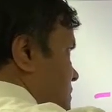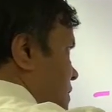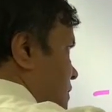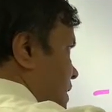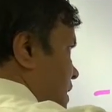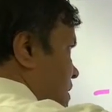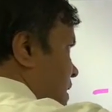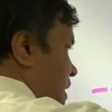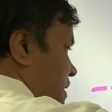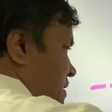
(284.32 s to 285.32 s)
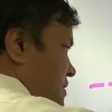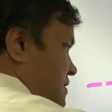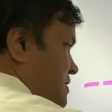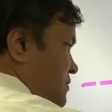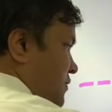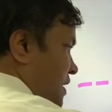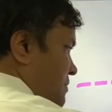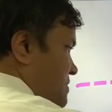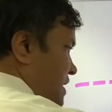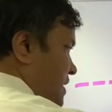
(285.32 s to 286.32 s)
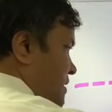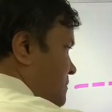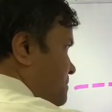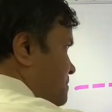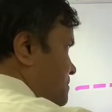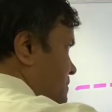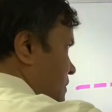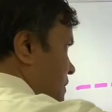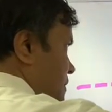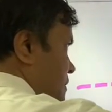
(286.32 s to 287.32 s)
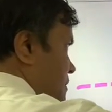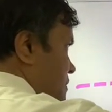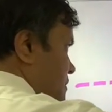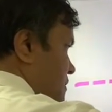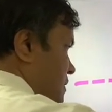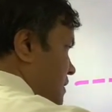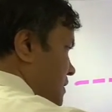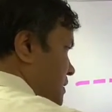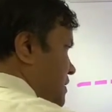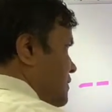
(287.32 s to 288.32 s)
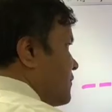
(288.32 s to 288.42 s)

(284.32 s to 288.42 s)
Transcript: okay and this is five second and then it